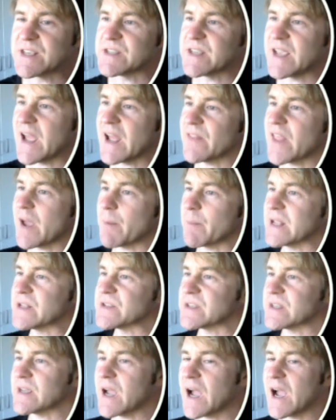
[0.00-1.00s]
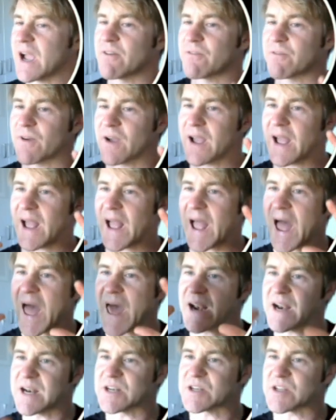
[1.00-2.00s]
yet. That means I have
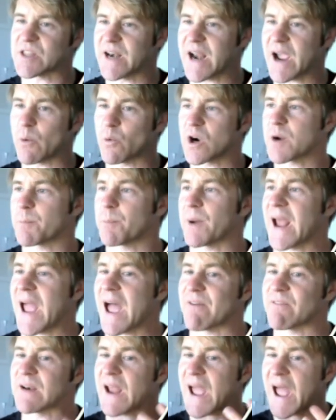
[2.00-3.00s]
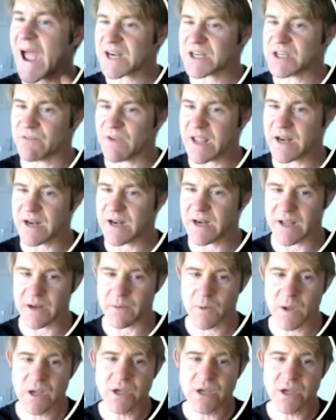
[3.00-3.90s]
added it to the network, but I haven't activated it.